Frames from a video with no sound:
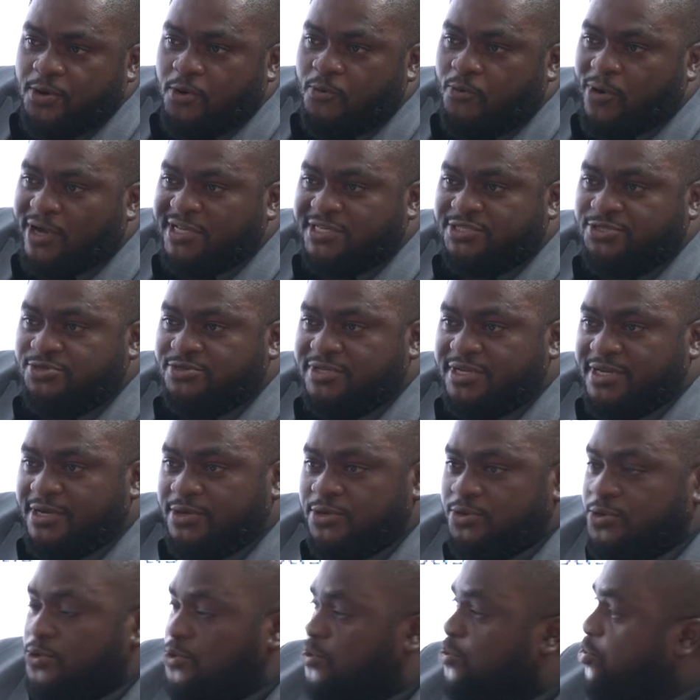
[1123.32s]
Once
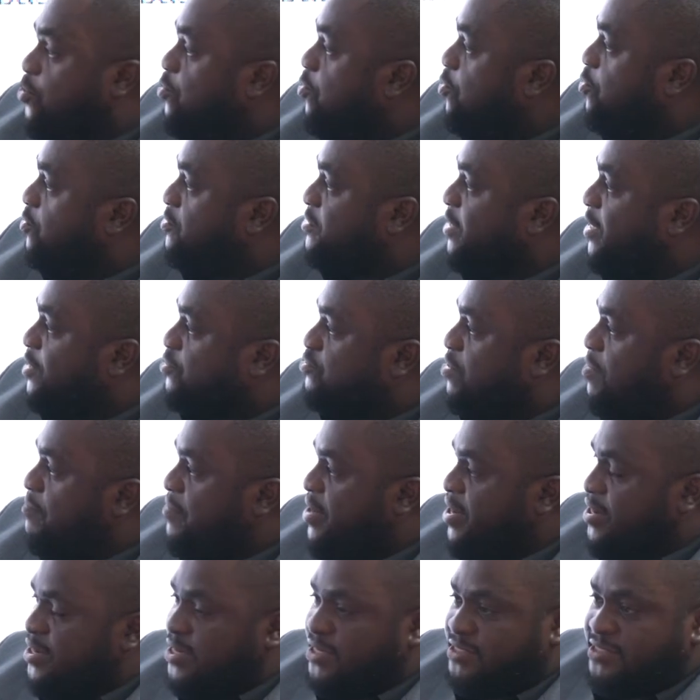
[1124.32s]
you try to
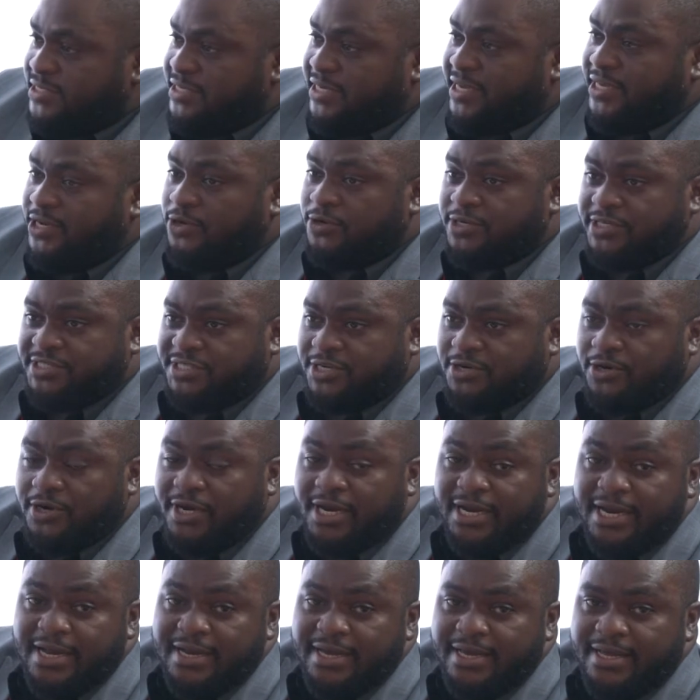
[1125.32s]
amend it, it can
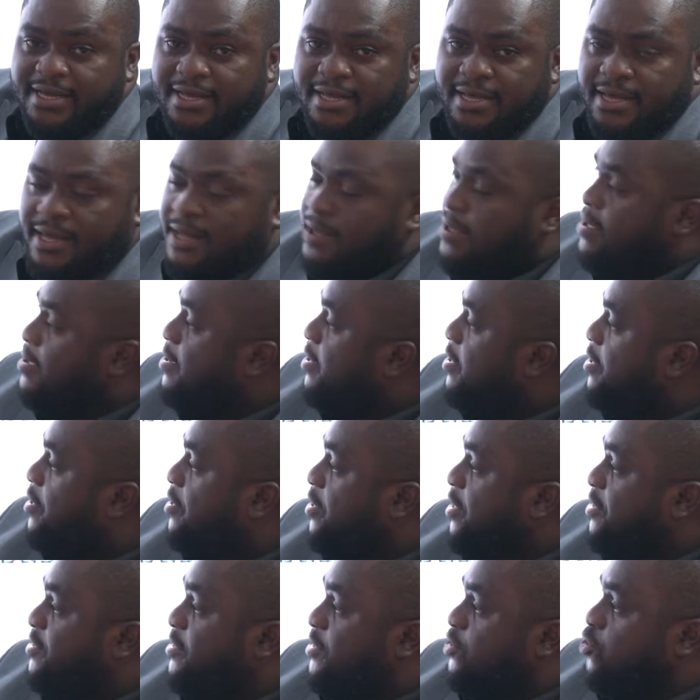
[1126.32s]
only
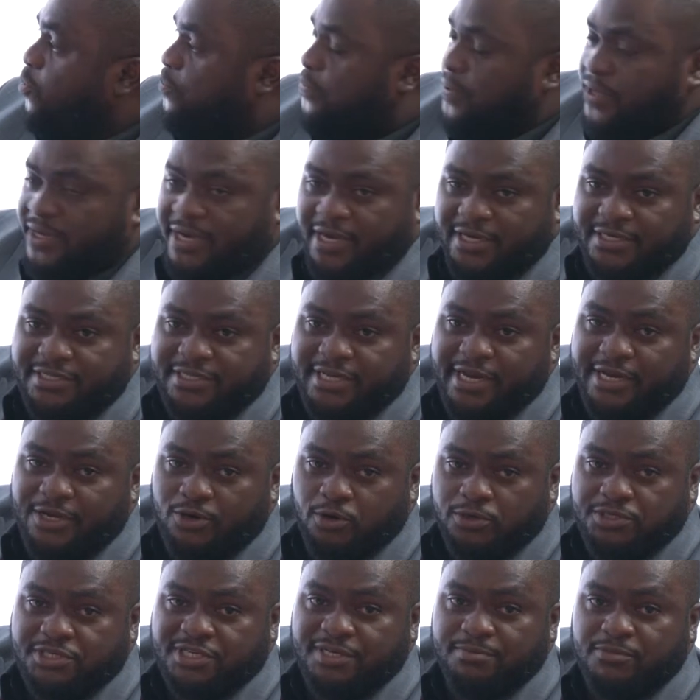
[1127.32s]
create a duplicate and
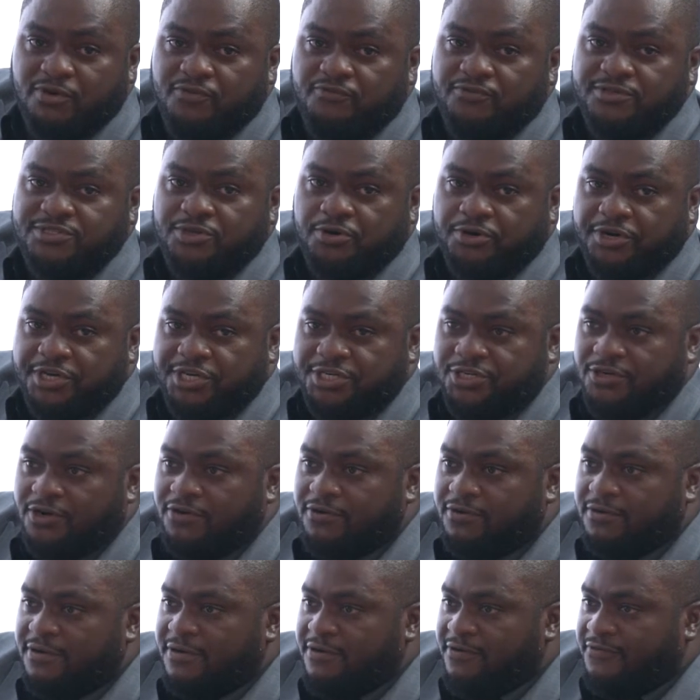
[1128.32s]
not remove the
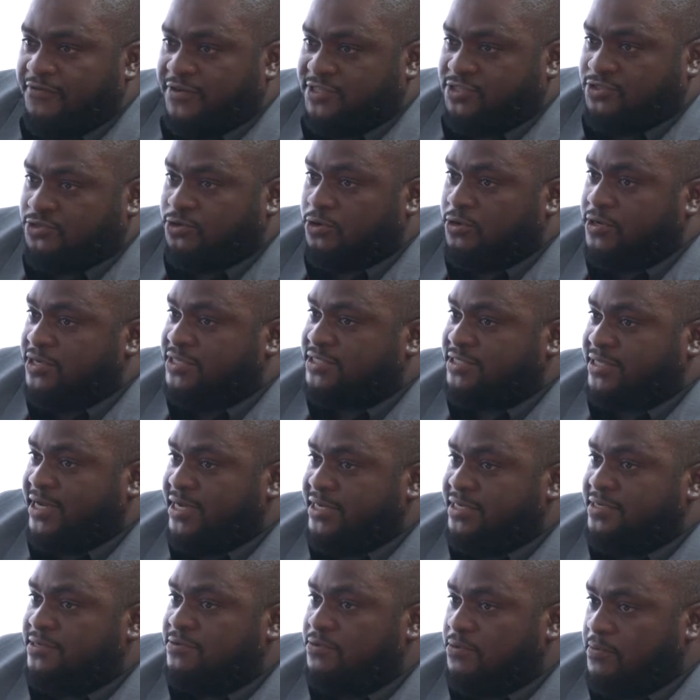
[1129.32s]
original. So
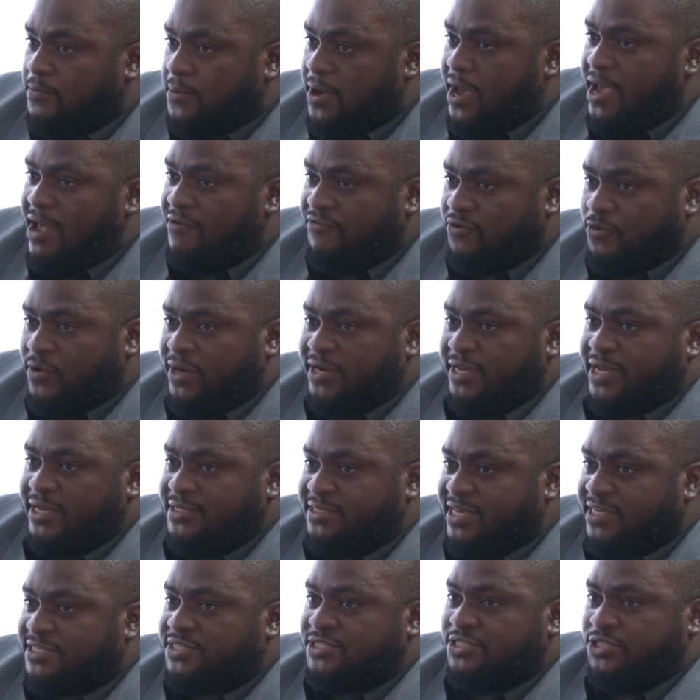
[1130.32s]
everyone
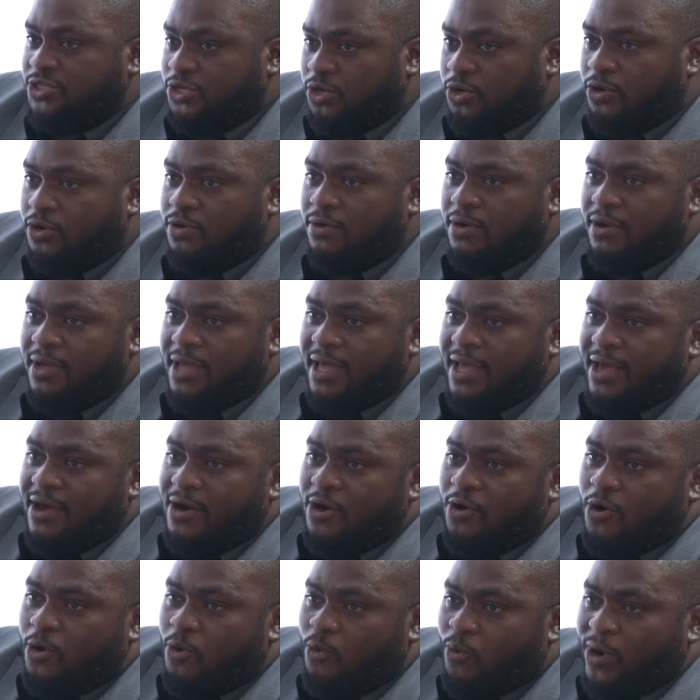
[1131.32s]
can just know
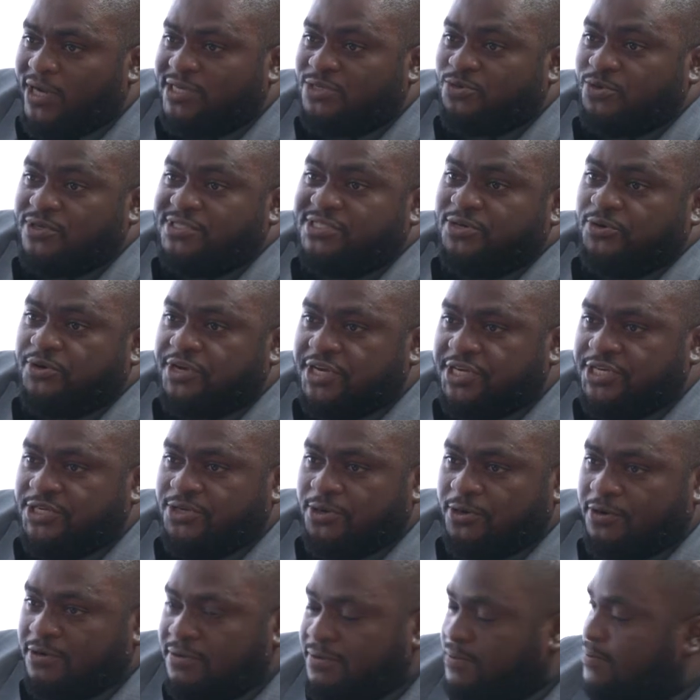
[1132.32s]
what was the
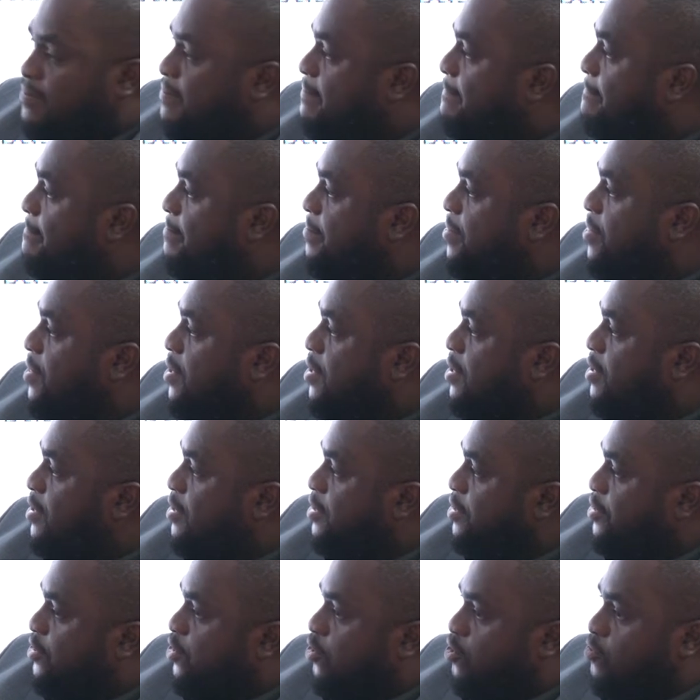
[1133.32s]
original
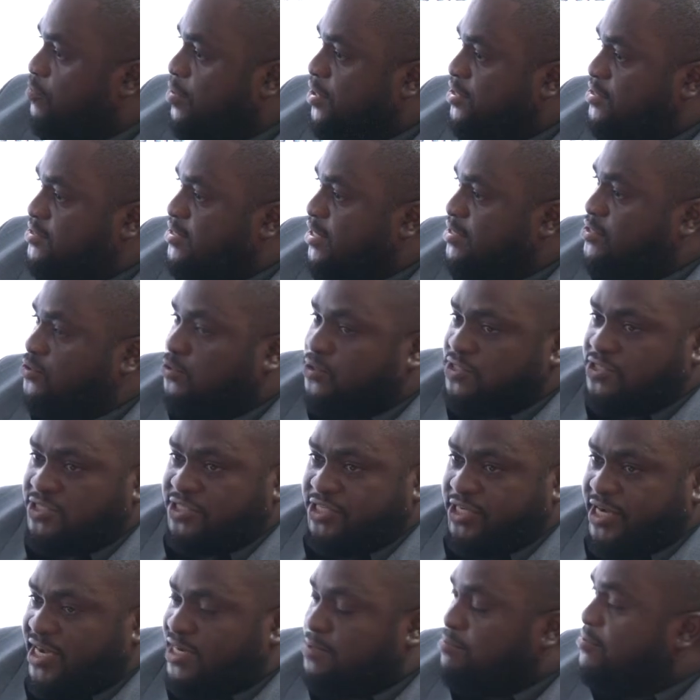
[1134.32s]
document that
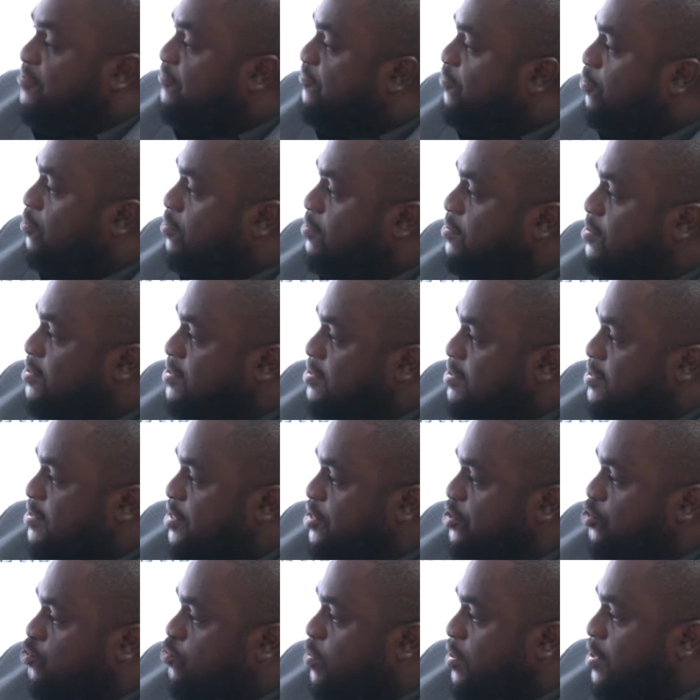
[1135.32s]
was shared before
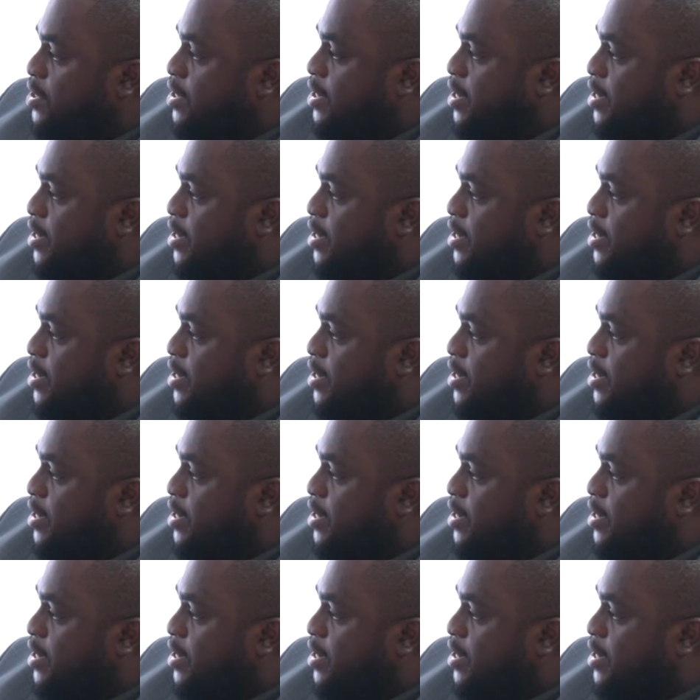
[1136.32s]
the new one